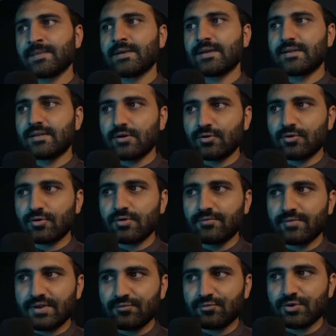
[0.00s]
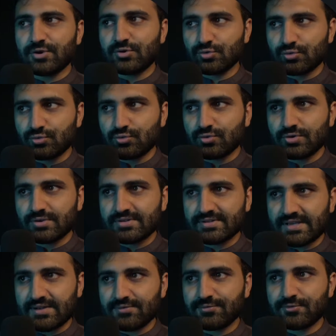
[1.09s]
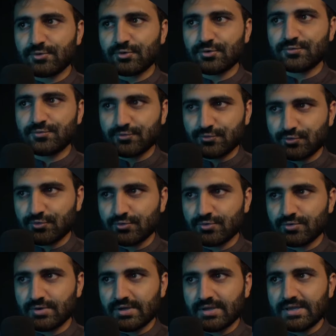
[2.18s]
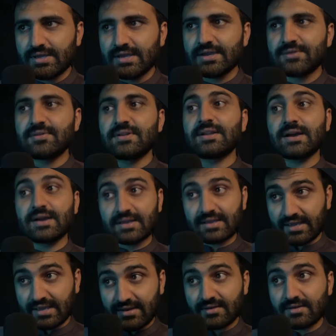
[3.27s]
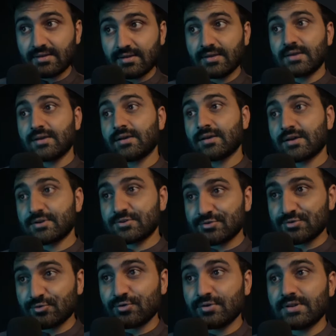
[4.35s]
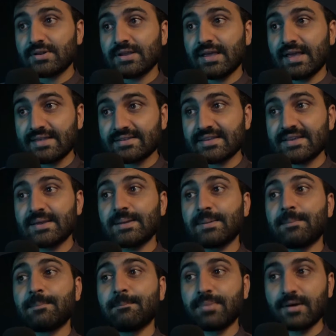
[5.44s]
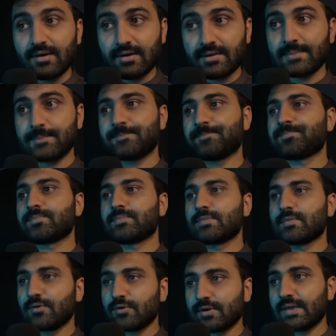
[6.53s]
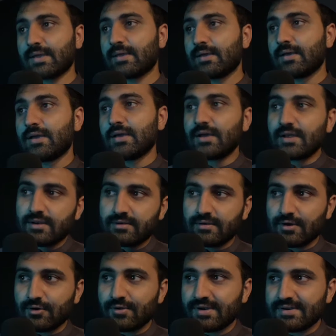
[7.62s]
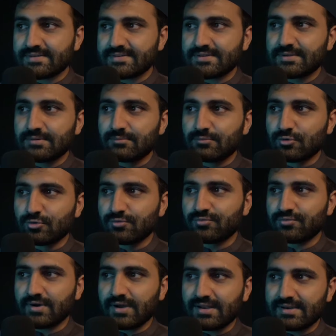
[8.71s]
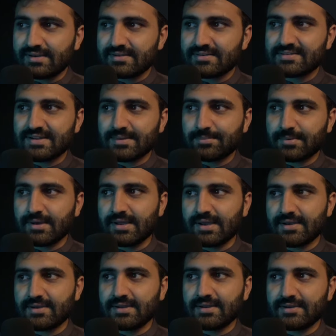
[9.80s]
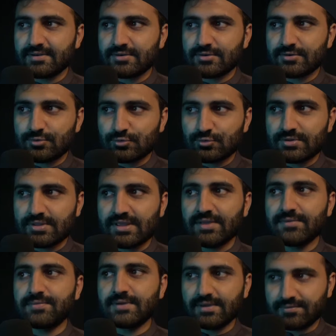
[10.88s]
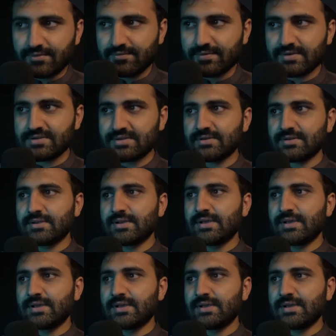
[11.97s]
Now when we do self.foo, it will again console as a bar. Okay, Now let's move a little step ahead into the ify function.